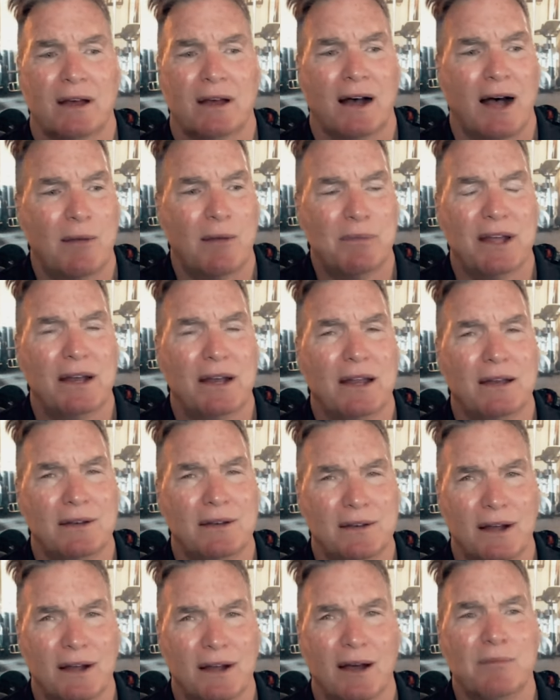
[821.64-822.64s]
I'm
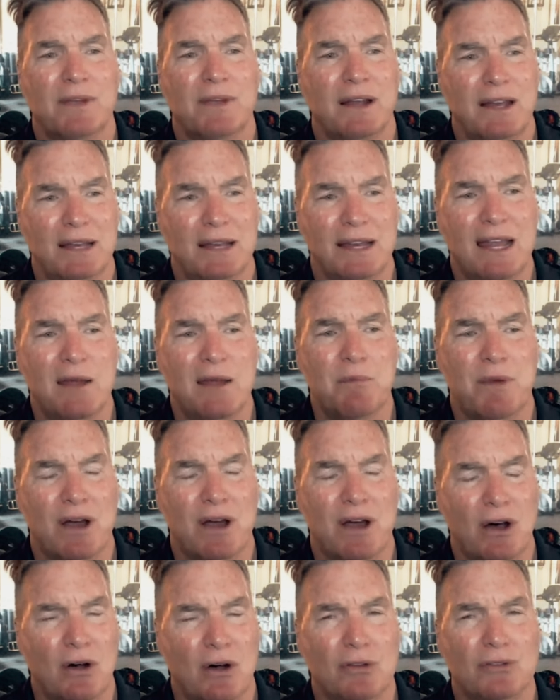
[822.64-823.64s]
getting
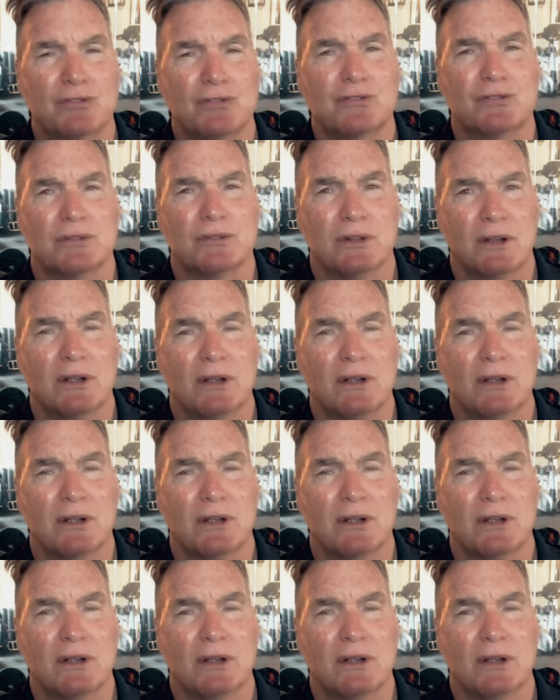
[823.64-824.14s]
emails